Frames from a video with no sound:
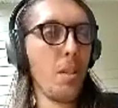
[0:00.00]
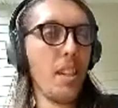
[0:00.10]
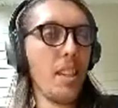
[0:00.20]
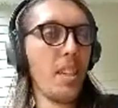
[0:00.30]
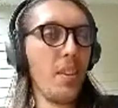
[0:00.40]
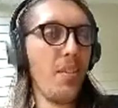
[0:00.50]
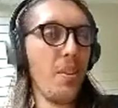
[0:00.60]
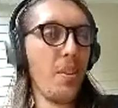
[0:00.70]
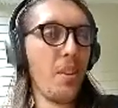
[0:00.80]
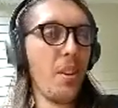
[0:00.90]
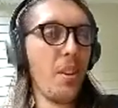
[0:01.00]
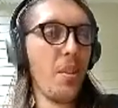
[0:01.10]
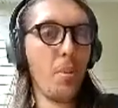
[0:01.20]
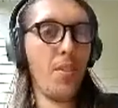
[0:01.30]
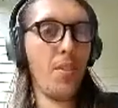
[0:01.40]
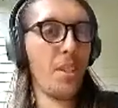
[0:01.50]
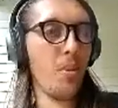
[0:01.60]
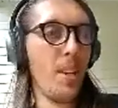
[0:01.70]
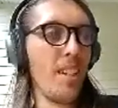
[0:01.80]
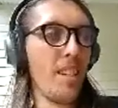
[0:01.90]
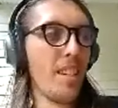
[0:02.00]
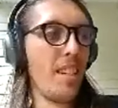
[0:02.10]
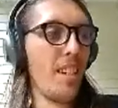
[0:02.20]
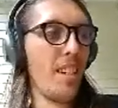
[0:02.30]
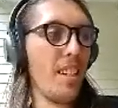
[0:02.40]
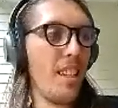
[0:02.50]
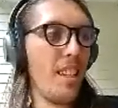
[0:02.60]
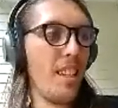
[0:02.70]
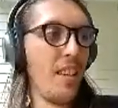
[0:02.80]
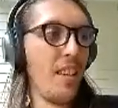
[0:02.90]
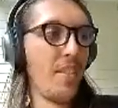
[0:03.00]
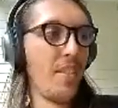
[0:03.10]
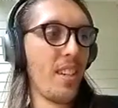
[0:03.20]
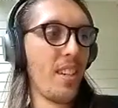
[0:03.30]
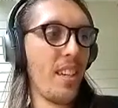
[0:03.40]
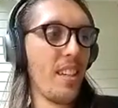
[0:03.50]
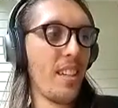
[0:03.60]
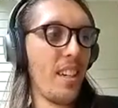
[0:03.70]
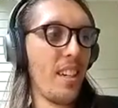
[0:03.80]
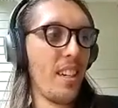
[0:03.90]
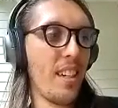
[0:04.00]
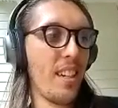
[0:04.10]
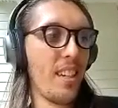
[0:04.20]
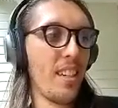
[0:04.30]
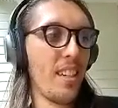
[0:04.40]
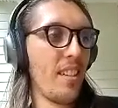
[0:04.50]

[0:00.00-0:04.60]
displayed very prettily. So if you go to the previous rounds in the left hand,